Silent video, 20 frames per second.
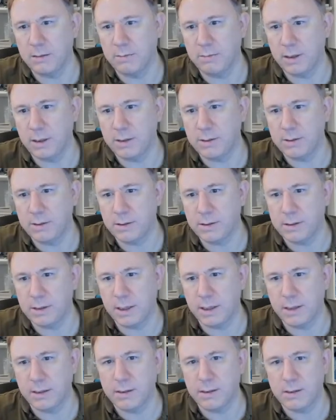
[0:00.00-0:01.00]
what else is
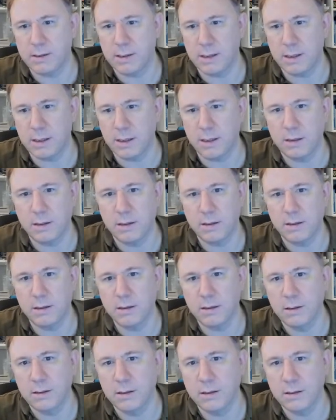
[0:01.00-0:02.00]
there to see?
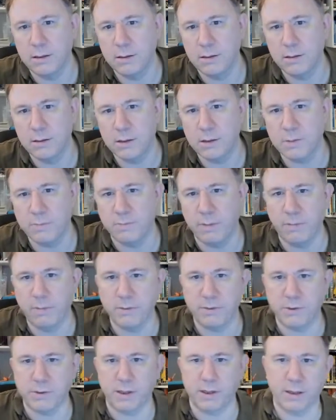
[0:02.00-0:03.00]
Just
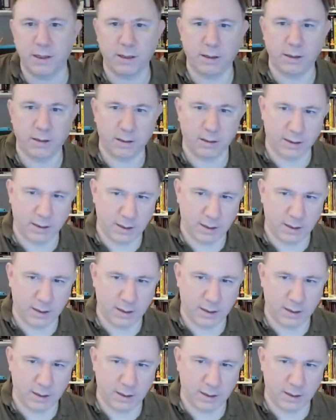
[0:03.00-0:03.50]
bubbles, I think.